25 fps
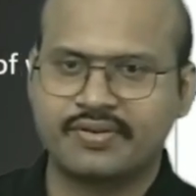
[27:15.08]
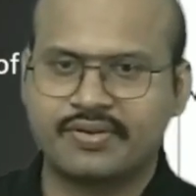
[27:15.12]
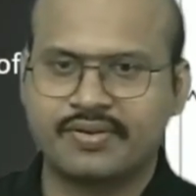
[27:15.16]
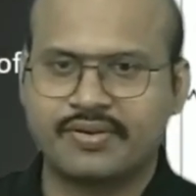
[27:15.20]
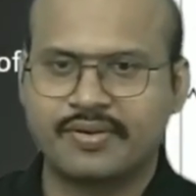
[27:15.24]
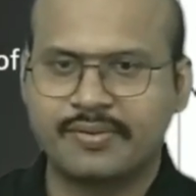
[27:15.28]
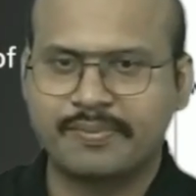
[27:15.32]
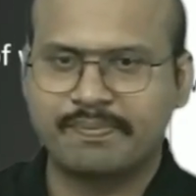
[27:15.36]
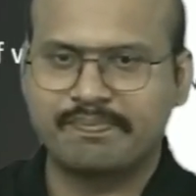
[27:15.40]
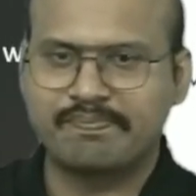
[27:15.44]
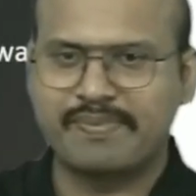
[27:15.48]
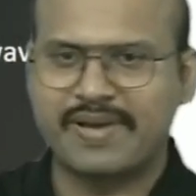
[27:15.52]

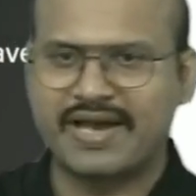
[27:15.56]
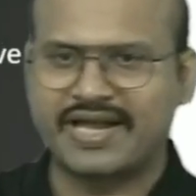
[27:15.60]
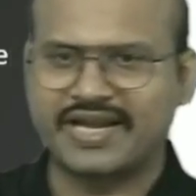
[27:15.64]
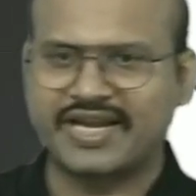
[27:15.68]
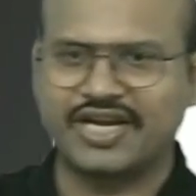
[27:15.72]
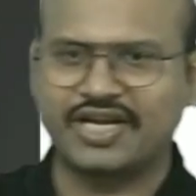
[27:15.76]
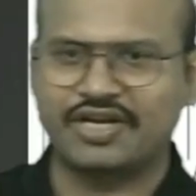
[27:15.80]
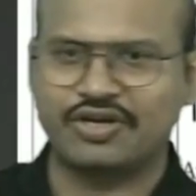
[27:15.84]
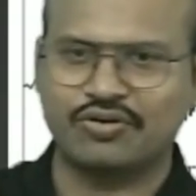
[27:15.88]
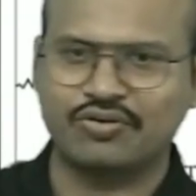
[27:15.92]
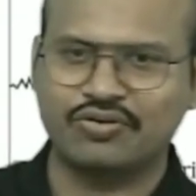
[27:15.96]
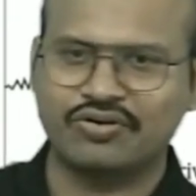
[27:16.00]

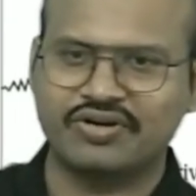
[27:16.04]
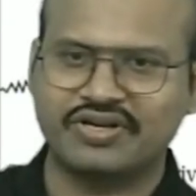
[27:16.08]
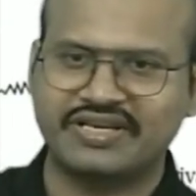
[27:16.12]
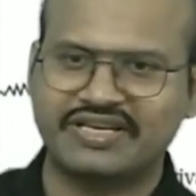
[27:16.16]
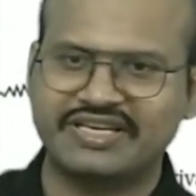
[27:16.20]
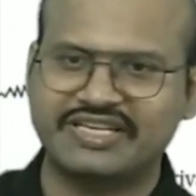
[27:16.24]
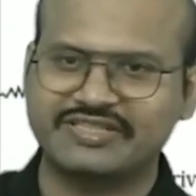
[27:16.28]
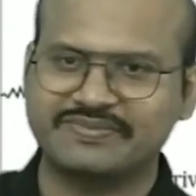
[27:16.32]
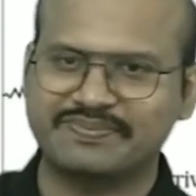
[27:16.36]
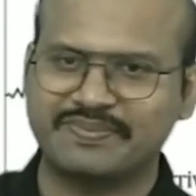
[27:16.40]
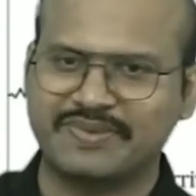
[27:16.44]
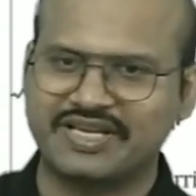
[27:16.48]
Magnitude
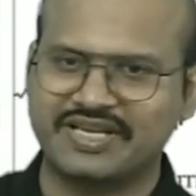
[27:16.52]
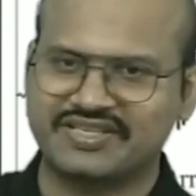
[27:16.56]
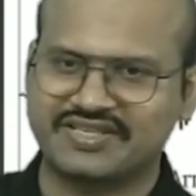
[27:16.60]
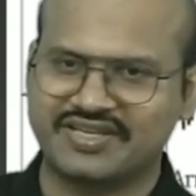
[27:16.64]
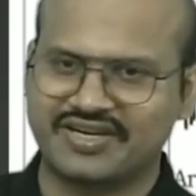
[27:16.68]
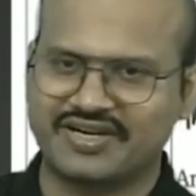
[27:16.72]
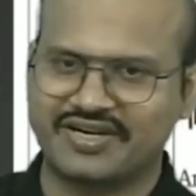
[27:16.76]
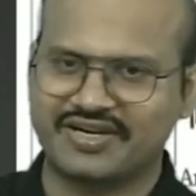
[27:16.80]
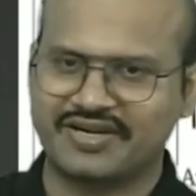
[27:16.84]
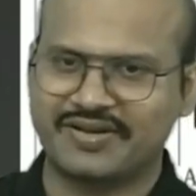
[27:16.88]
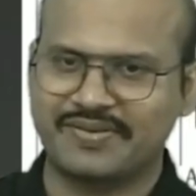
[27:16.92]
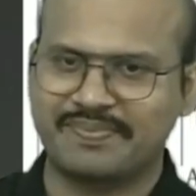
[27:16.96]
is
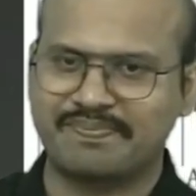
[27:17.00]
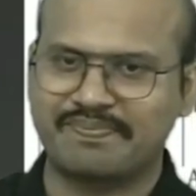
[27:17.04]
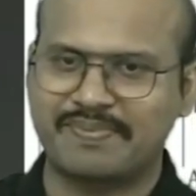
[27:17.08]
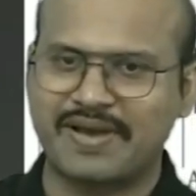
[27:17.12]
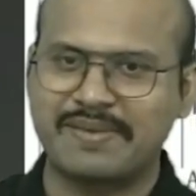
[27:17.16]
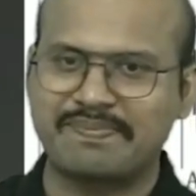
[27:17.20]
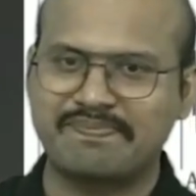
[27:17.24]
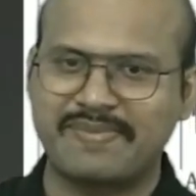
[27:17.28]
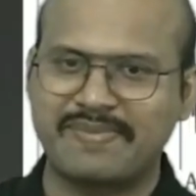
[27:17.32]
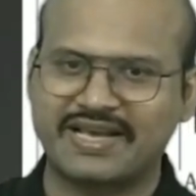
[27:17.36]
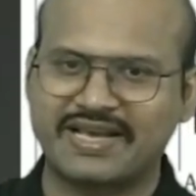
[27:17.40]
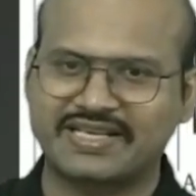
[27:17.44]
measured by
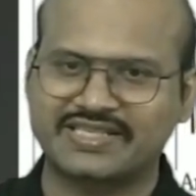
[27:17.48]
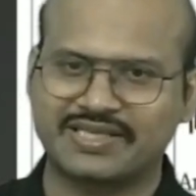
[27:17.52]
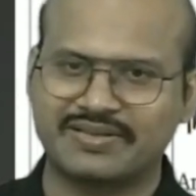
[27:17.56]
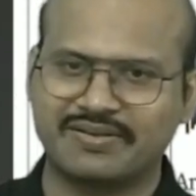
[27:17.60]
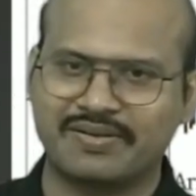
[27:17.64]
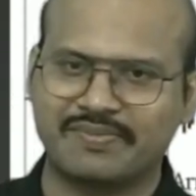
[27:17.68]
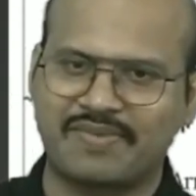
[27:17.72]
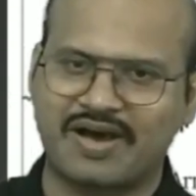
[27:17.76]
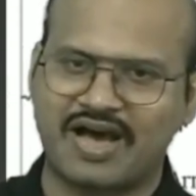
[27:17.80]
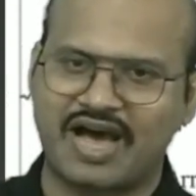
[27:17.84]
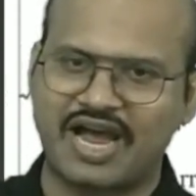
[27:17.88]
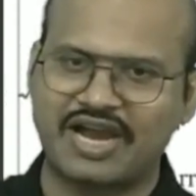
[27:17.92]

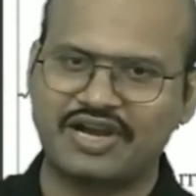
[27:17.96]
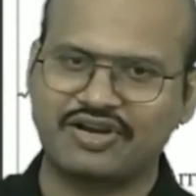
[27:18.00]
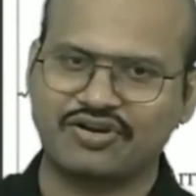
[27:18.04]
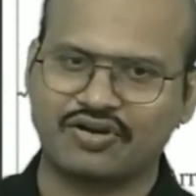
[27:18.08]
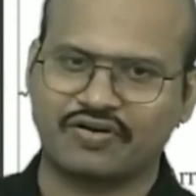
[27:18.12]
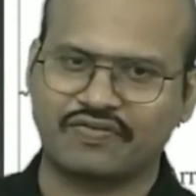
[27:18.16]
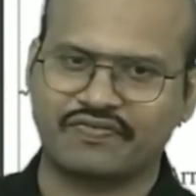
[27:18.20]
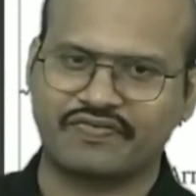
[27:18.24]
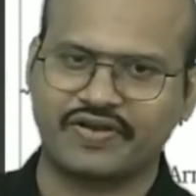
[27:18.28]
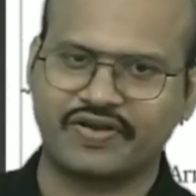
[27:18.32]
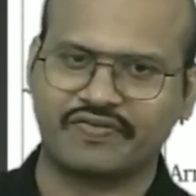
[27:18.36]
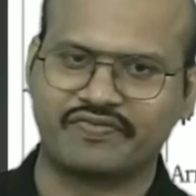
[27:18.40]
maximum height
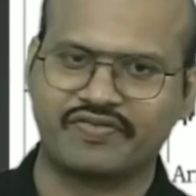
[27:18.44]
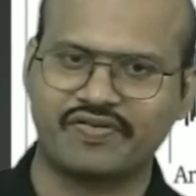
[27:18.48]
of wave.